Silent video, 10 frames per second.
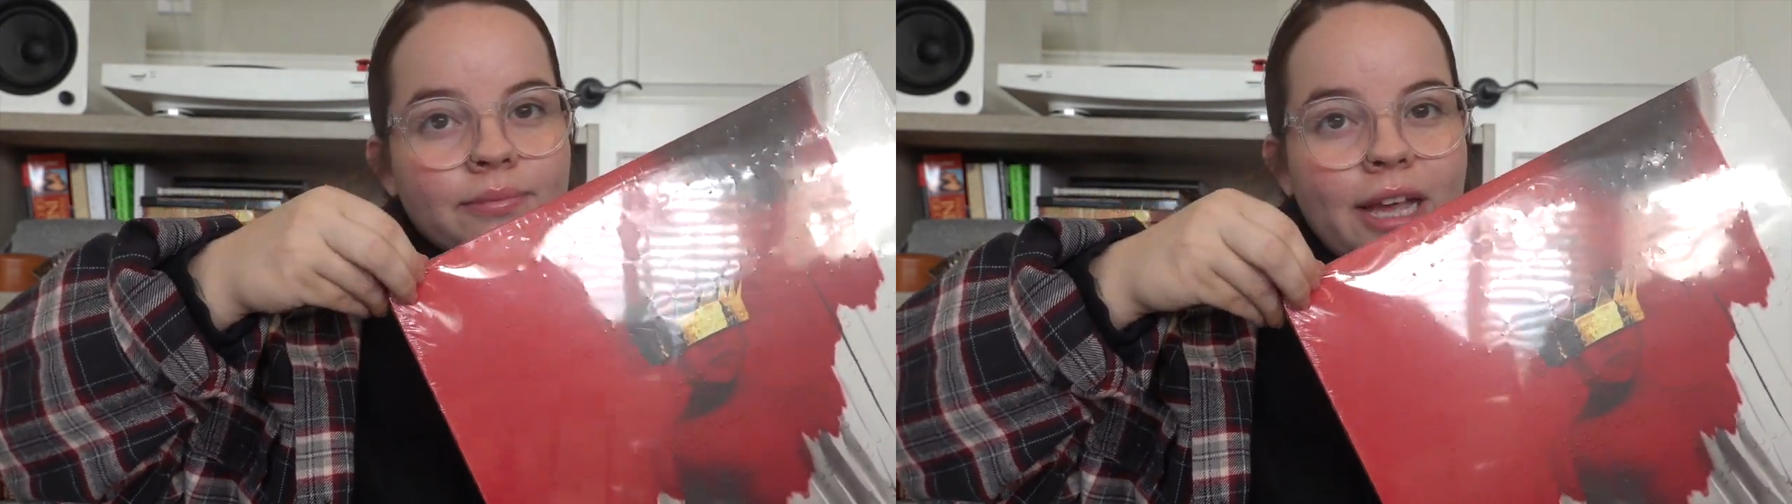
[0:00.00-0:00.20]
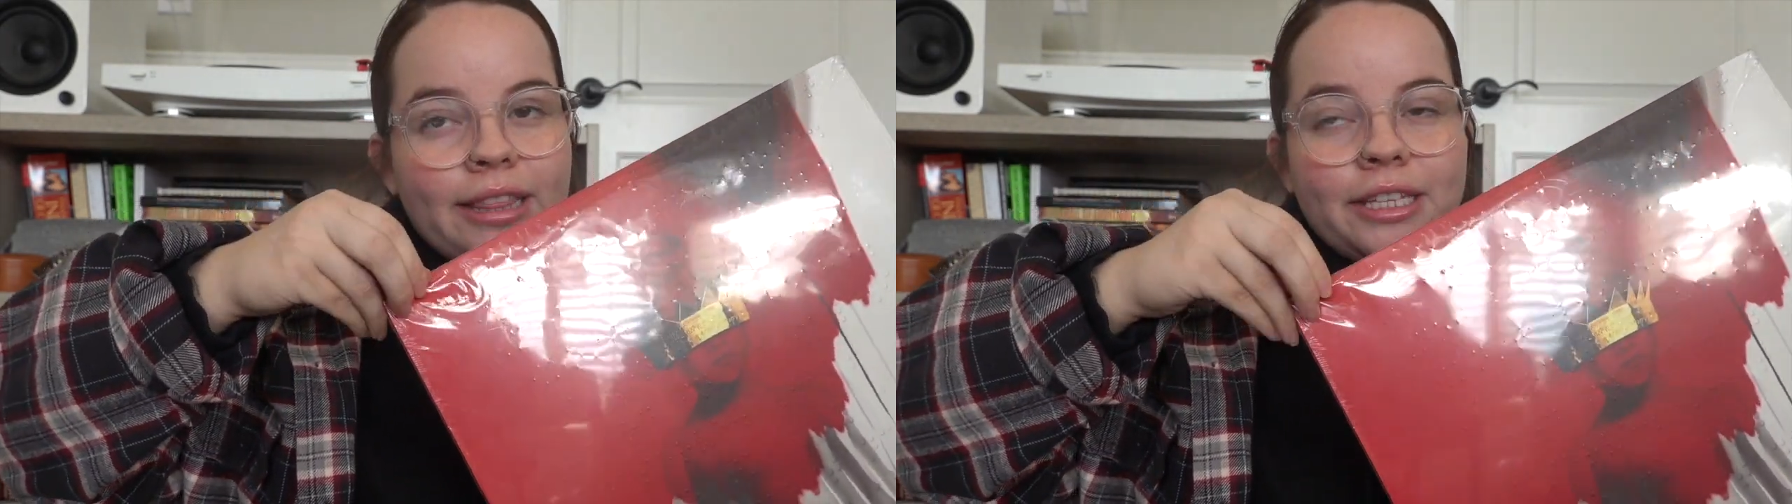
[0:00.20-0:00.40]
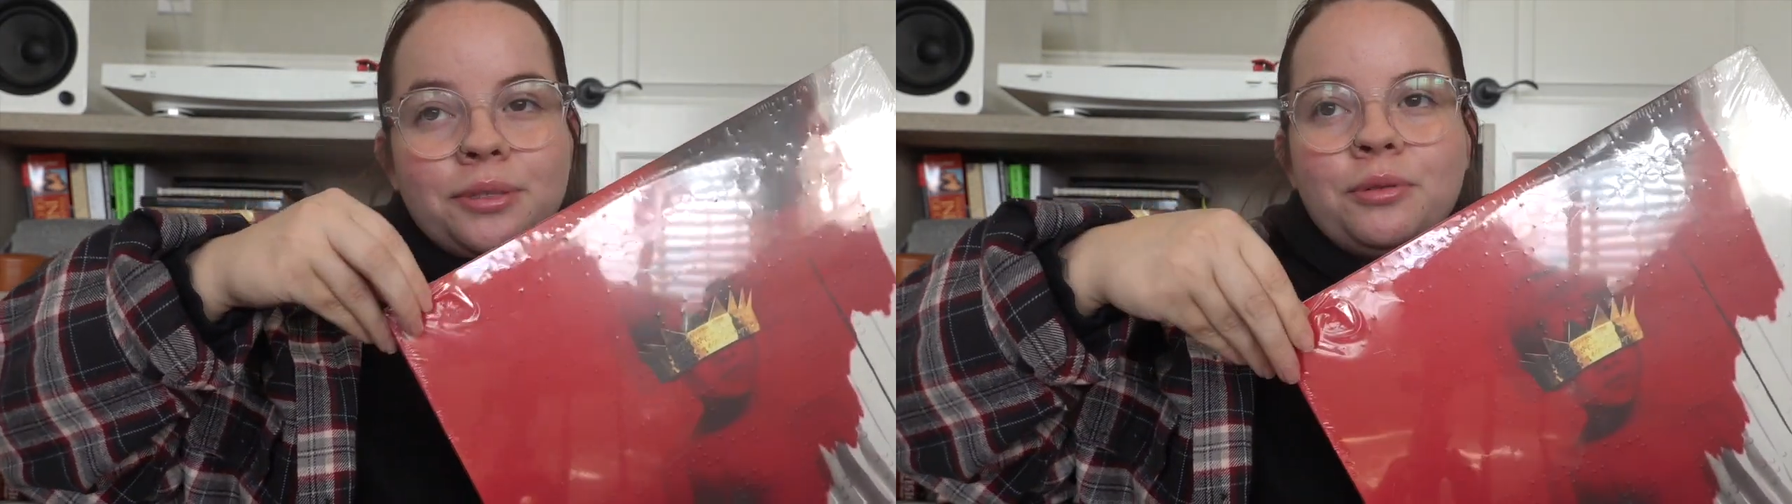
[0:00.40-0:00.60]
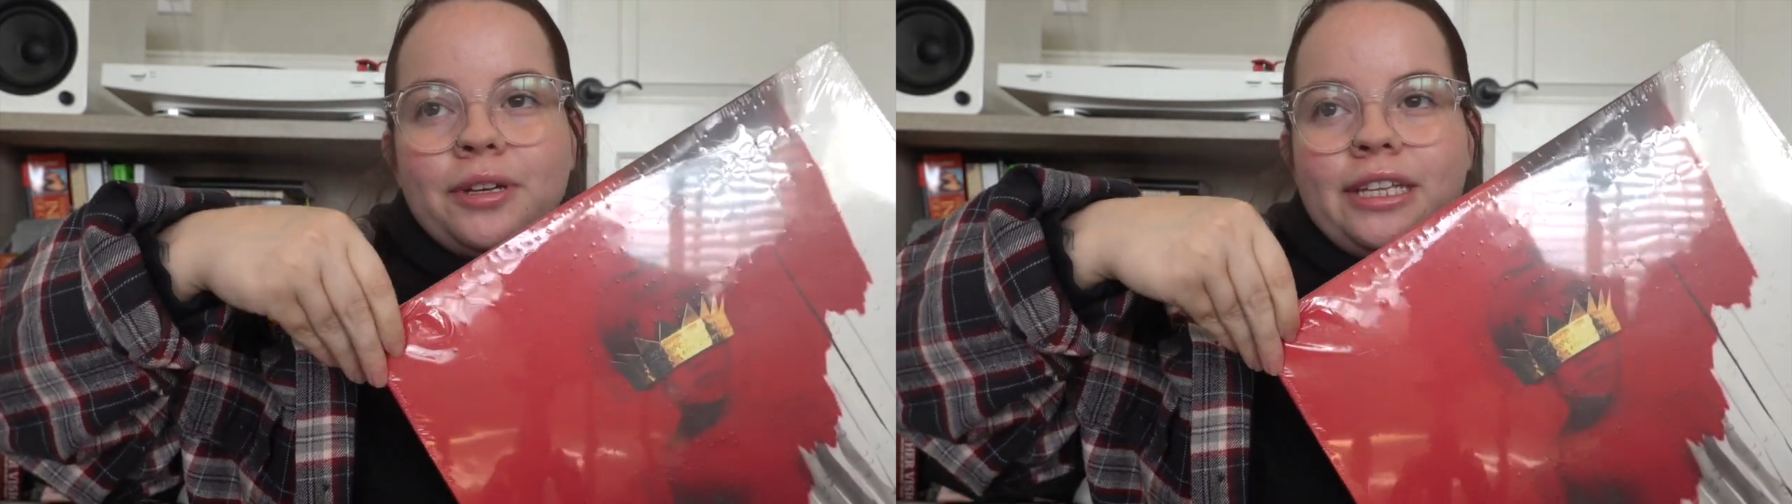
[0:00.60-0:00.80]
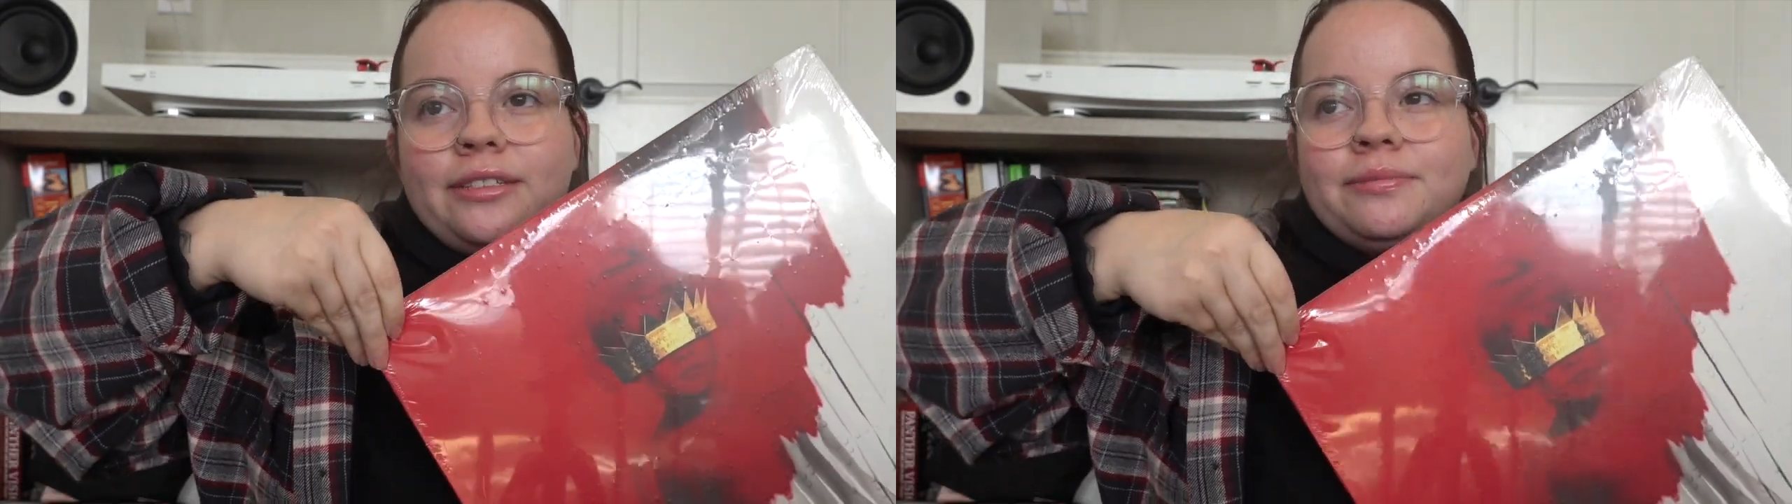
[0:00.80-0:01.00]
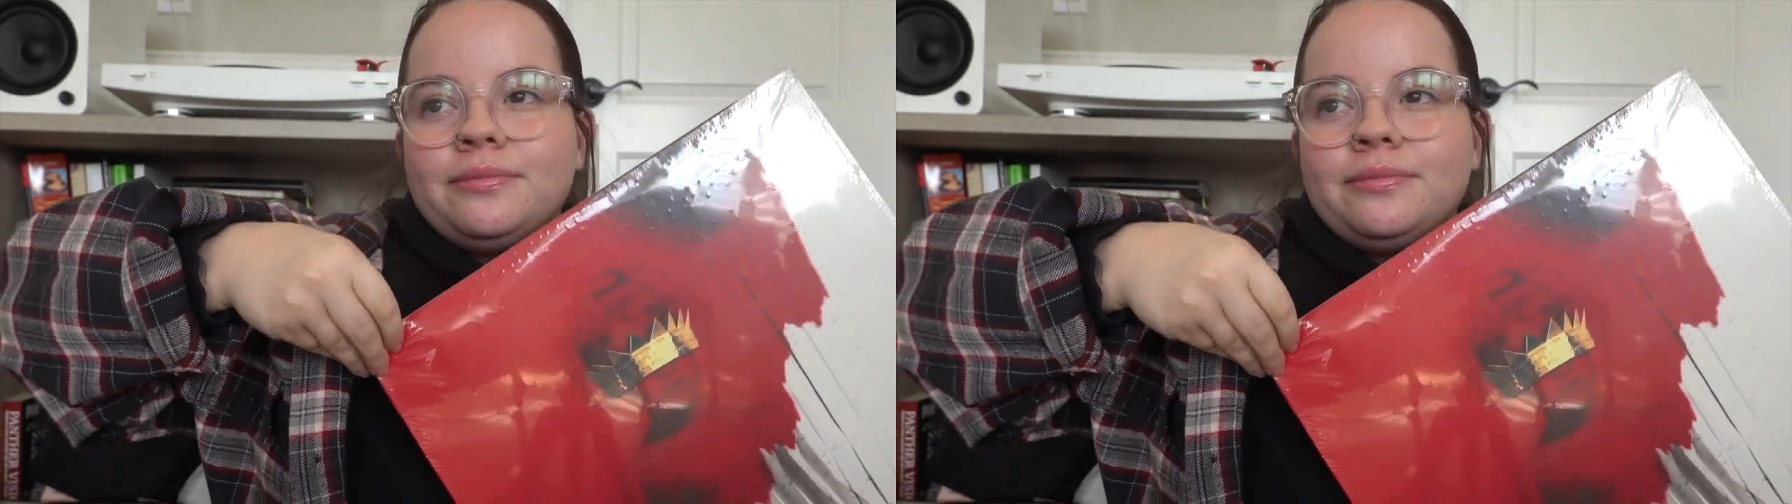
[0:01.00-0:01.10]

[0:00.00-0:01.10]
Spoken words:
at this point,